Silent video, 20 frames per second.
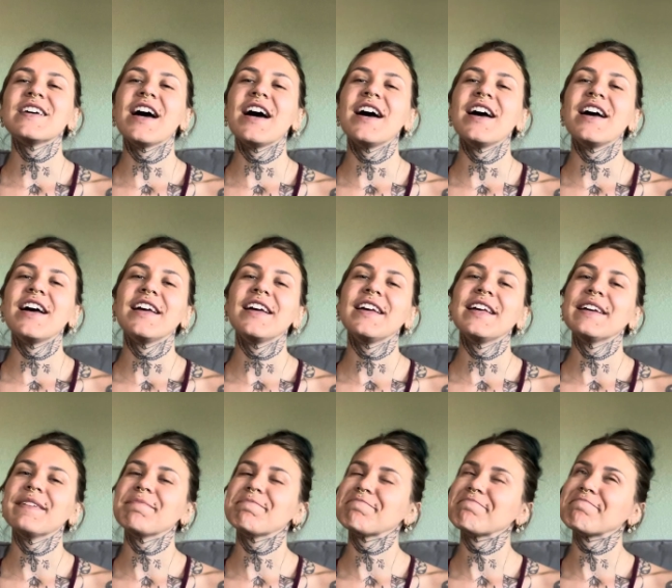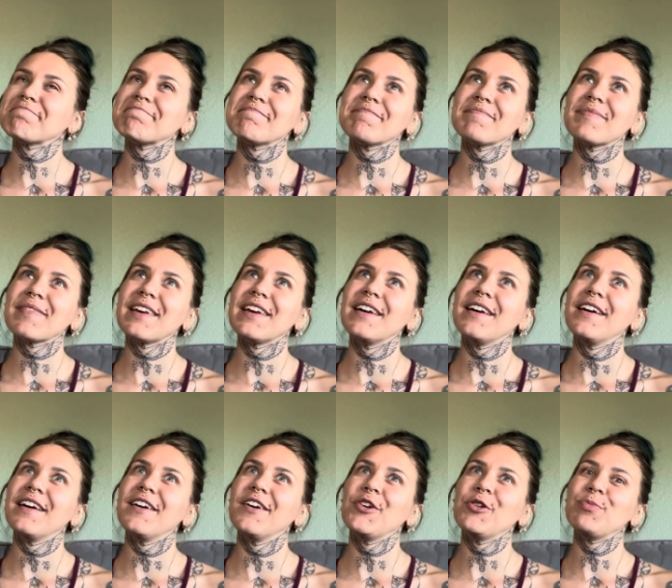I
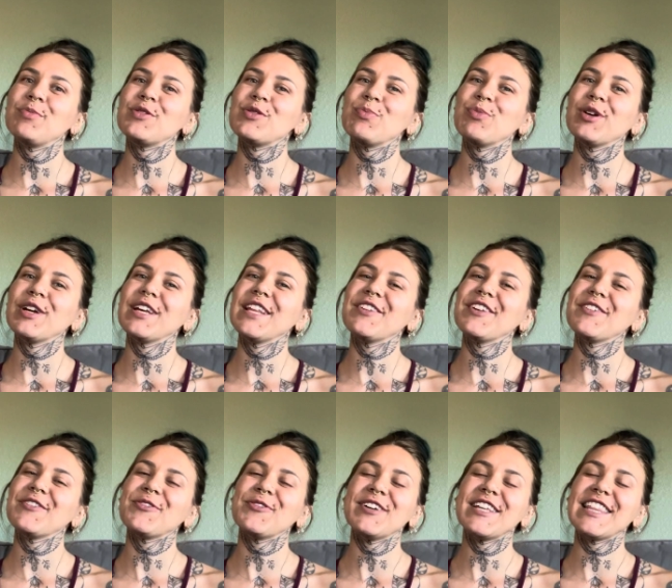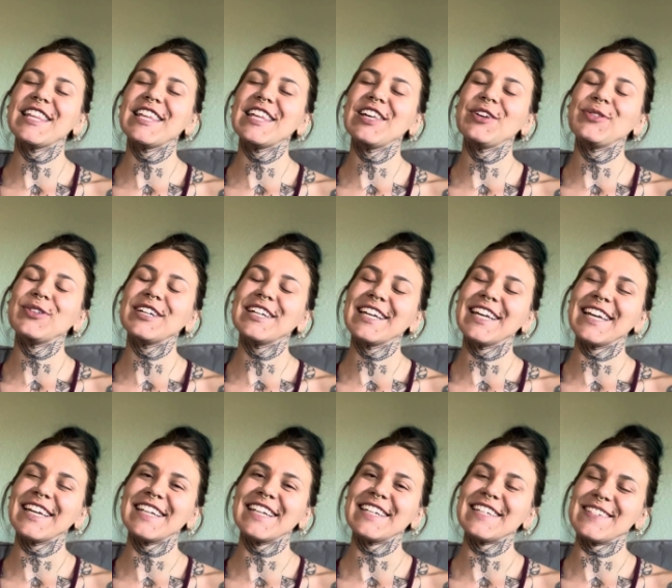hope to breathe it with you
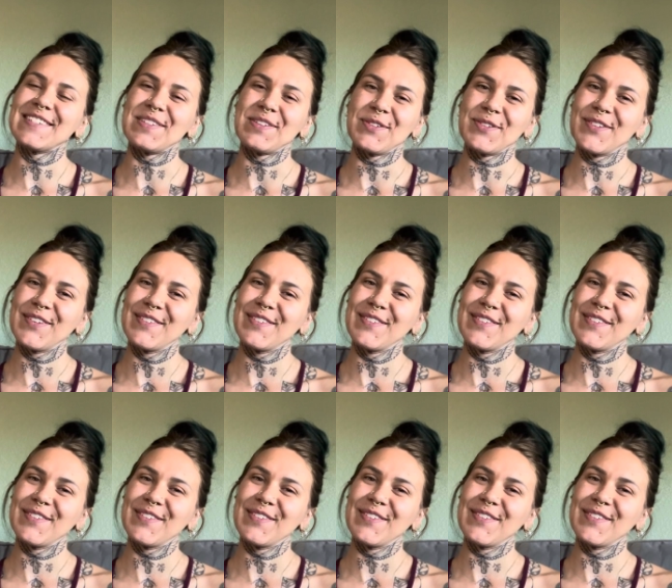again soon.